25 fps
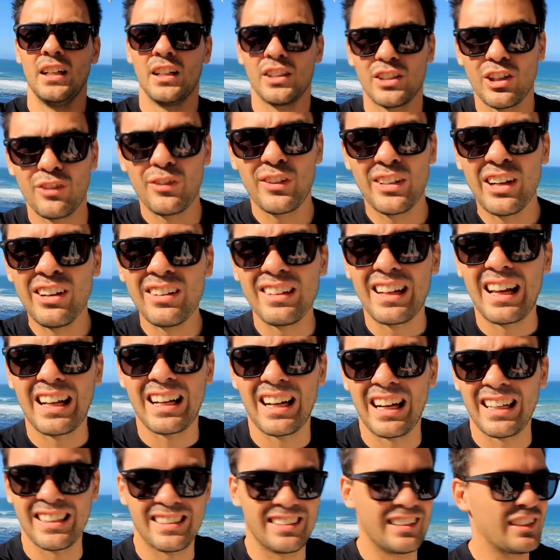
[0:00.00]
So if you don't like
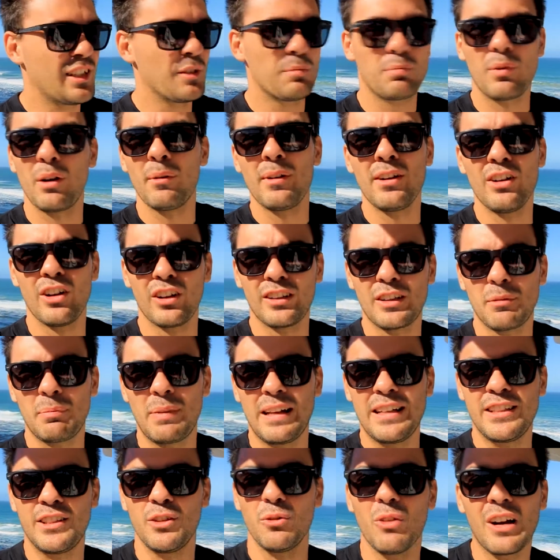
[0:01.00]
heights, this is probably not the
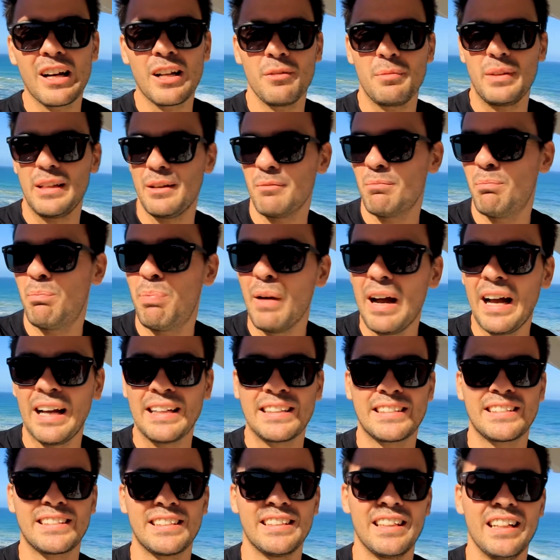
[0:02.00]
place you want to be.
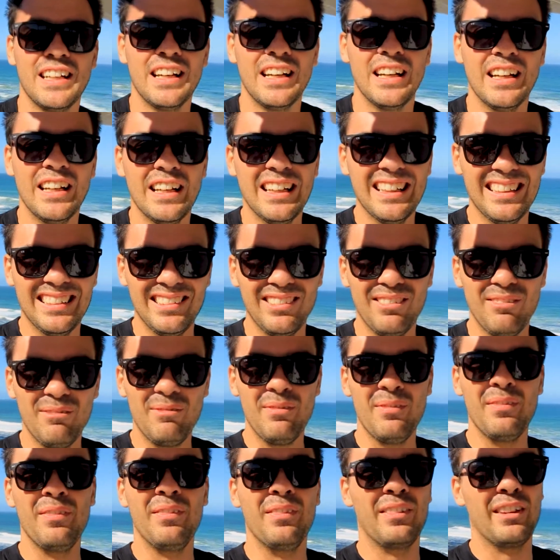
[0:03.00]
But
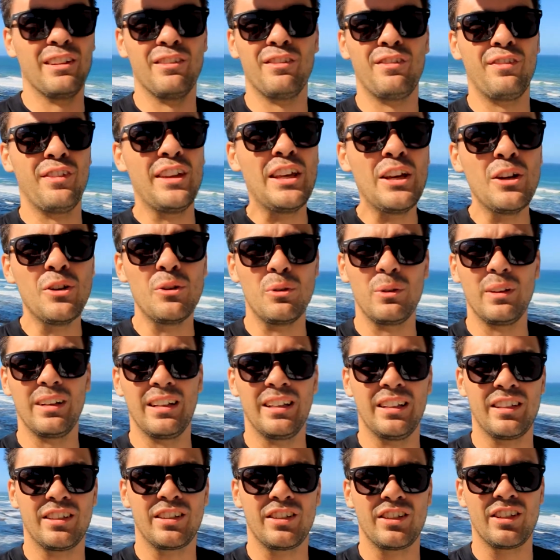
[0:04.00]
the view
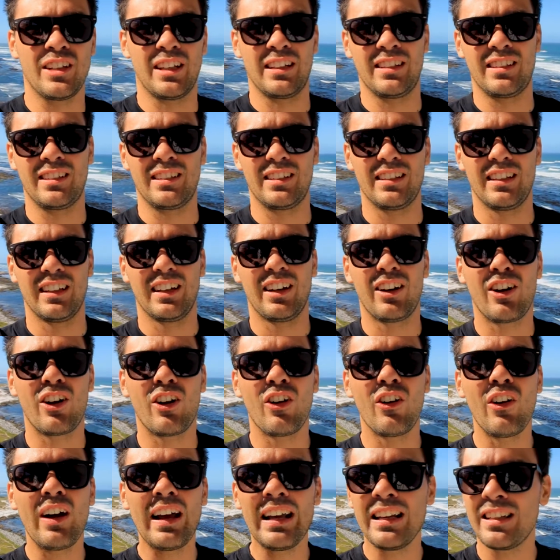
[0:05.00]
is just
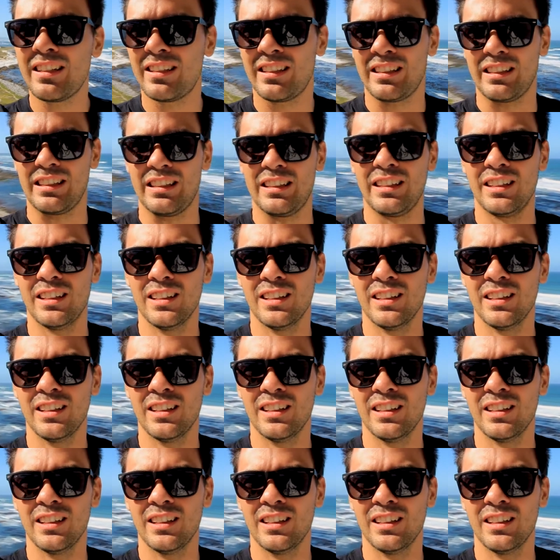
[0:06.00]
crazy.